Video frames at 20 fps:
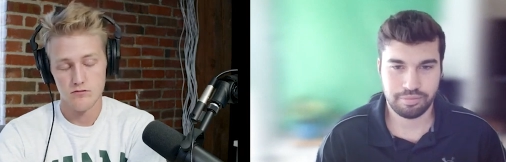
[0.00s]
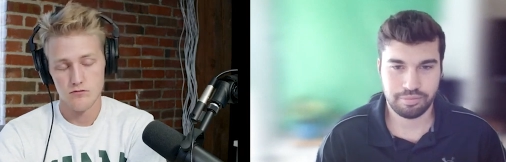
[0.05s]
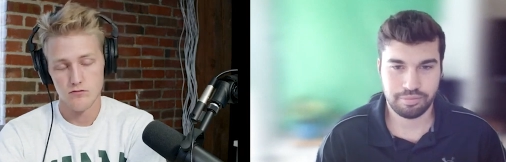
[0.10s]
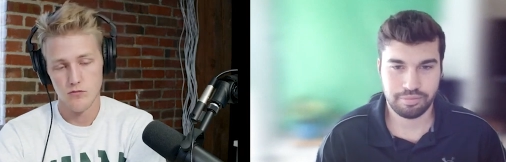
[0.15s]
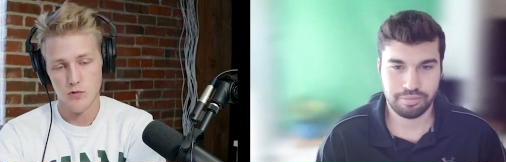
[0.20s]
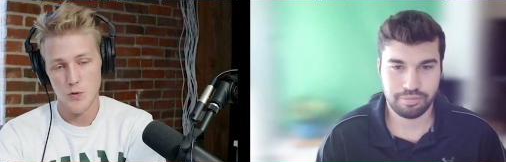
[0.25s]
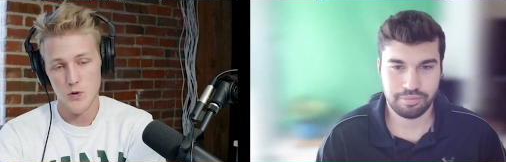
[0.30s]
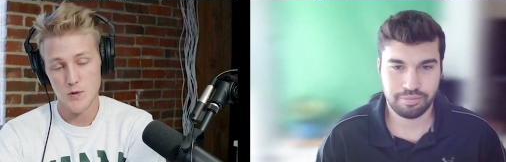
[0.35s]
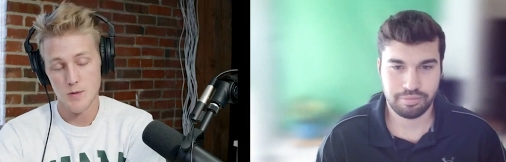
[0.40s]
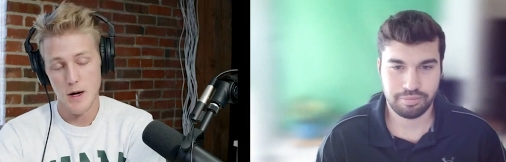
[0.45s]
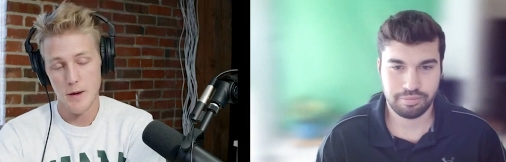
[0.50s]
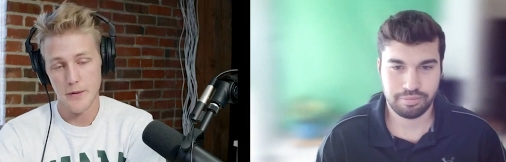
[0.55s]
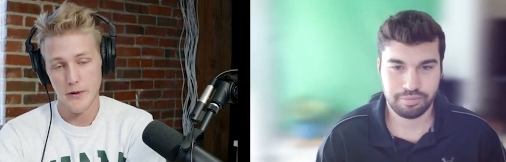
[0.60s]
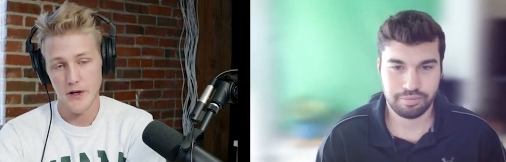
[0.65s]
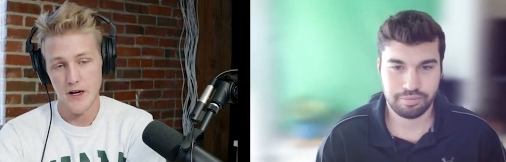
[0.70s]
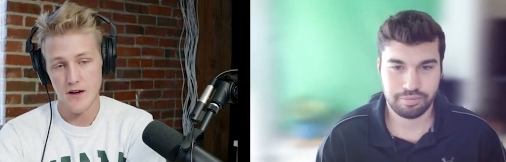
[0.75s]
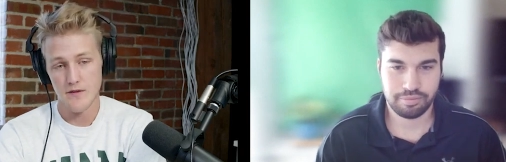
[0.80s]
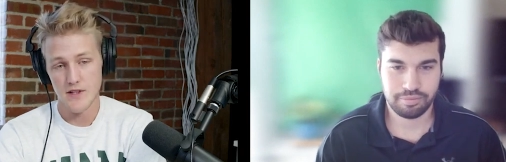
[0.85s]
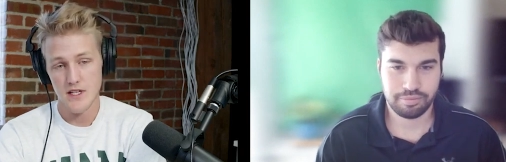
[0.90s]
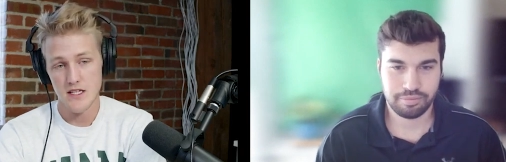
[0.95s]
Speaker 1: The most popular
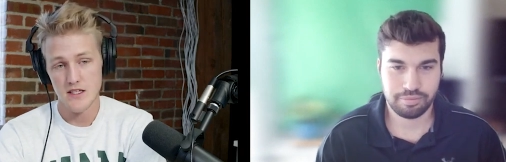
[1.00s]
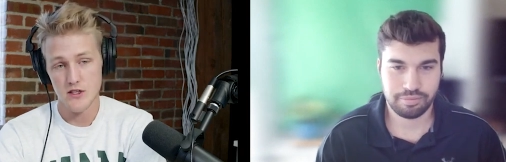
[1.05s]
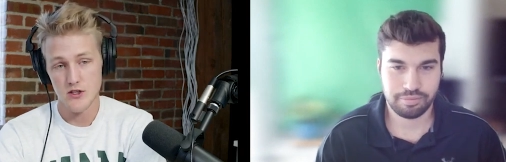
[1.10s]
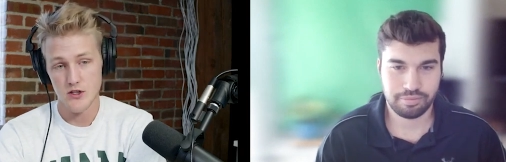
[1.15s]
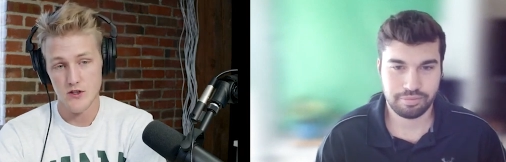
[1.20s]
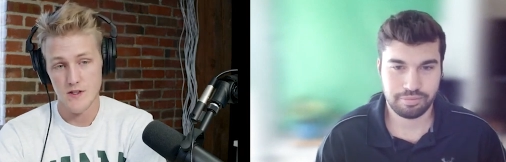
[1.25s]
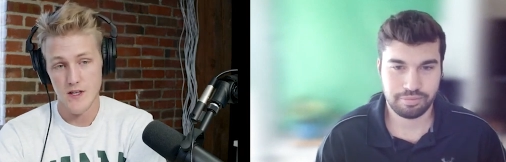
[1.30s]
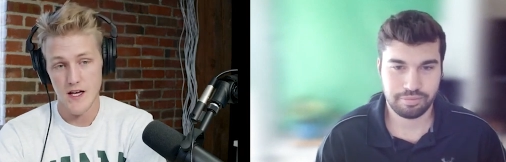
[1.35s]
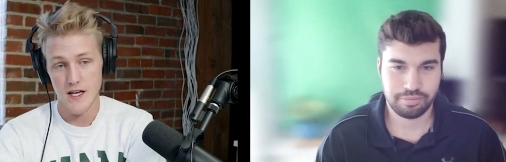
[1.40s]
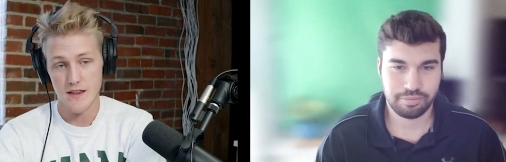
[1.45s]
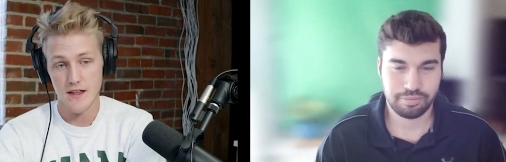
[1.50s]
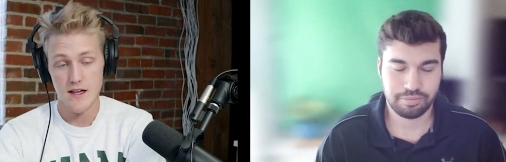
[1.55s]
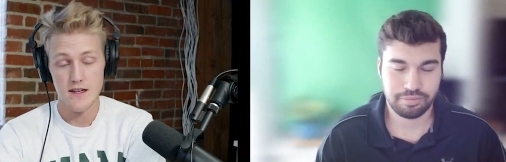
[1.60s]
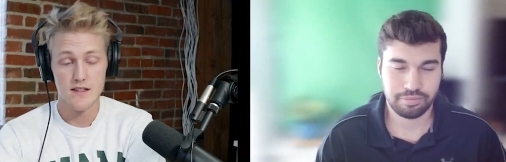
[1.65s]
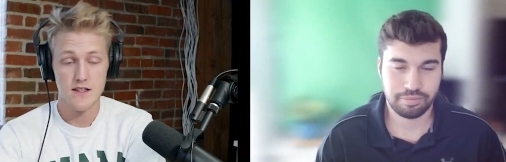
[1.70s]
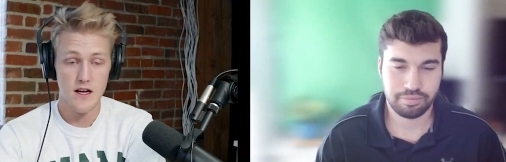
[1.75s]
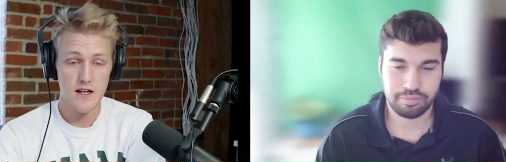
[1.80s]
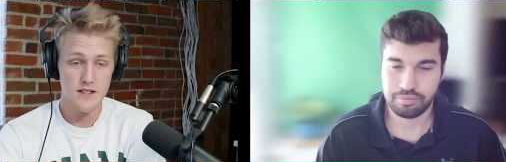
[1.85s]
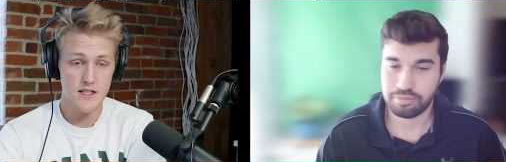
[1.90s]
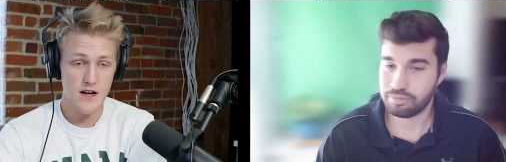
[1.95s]
NFTs, you should say, that
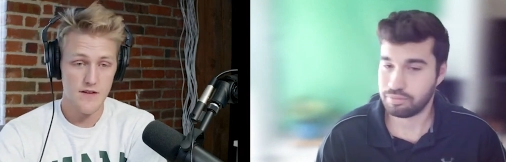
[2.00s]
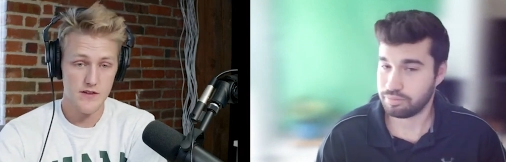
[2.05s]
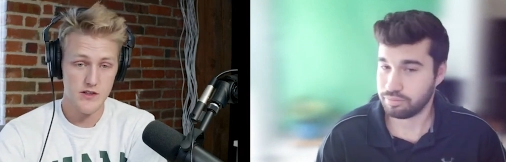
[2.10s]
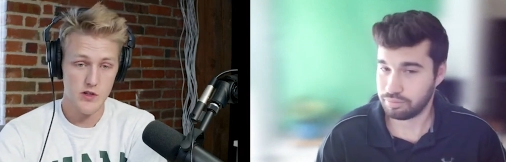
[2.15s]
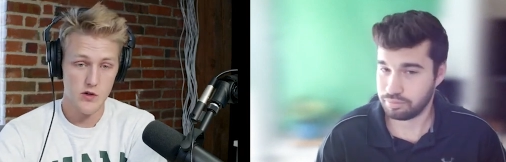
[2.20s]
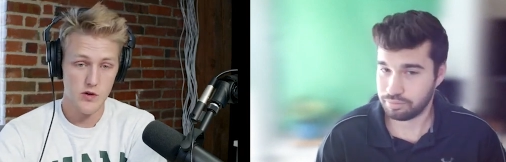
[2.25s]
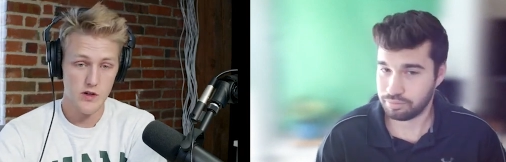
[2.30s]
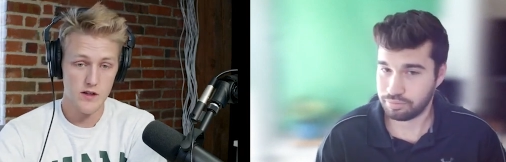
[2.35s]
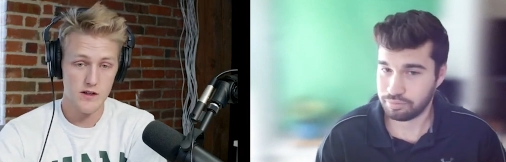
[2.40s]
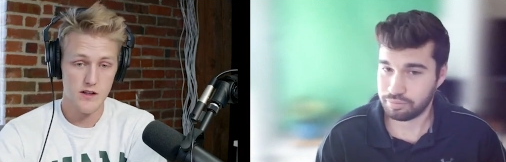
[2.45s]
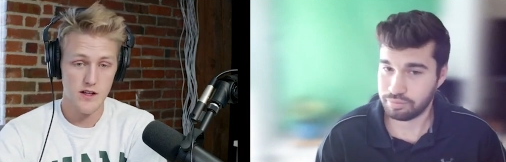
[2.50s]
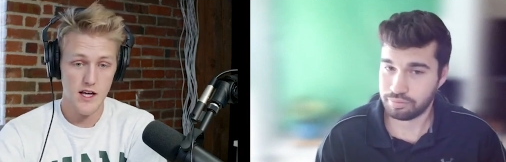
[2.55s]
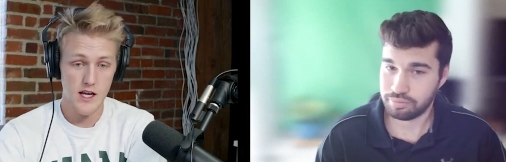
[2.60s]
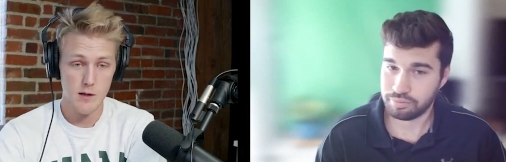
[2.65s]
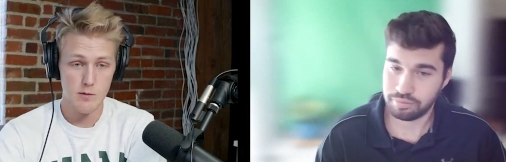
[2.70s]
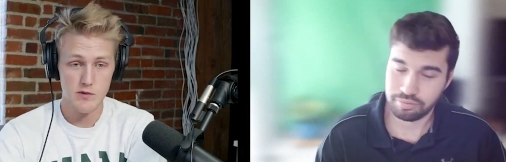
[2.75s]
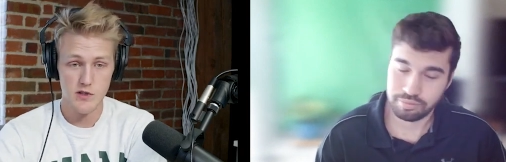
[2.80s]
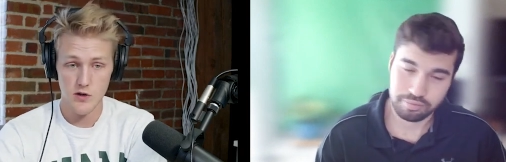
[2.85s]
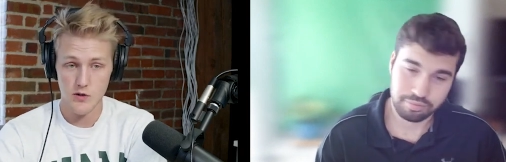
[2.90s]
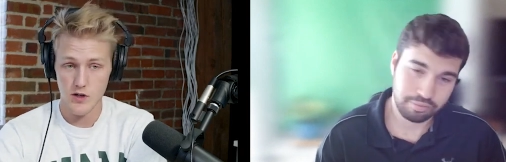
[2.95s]
does have a token, the
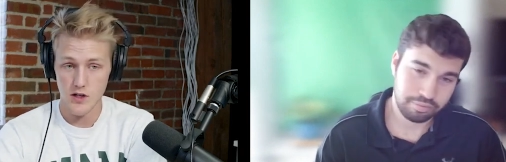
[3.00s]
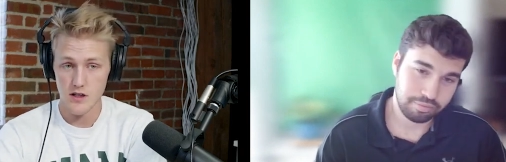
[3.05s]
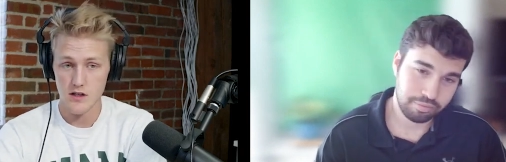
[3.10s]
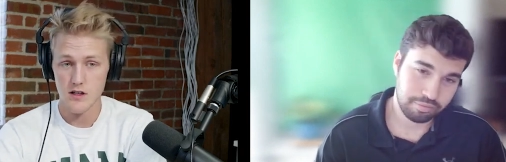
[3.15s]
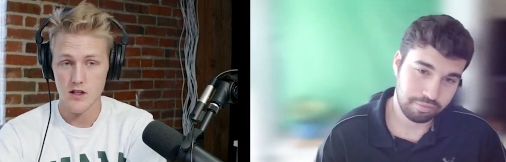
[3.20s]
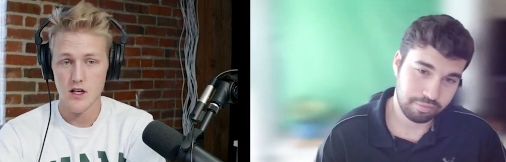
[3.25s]
ape token.